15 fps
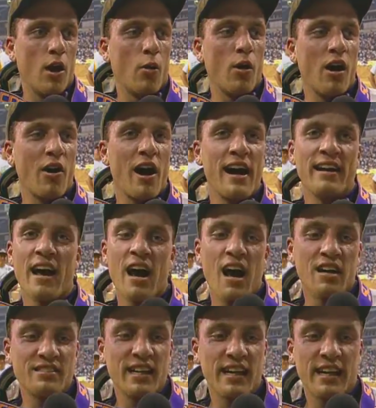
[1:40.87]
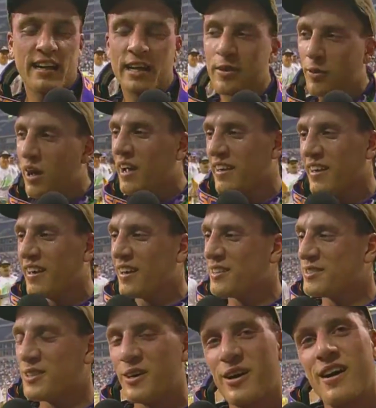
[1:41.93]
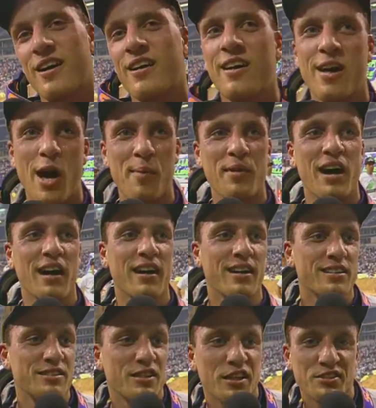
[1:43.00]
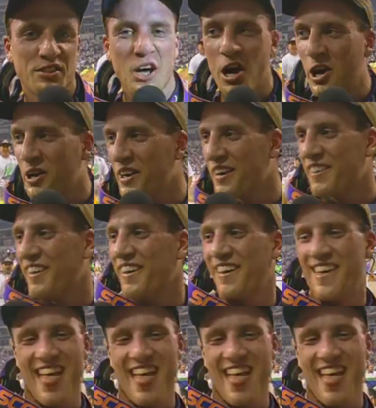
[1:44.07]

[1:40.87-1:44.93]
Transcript: Well, right now, I'll take it any way I can get it, so I'm not going to say sorry or anything.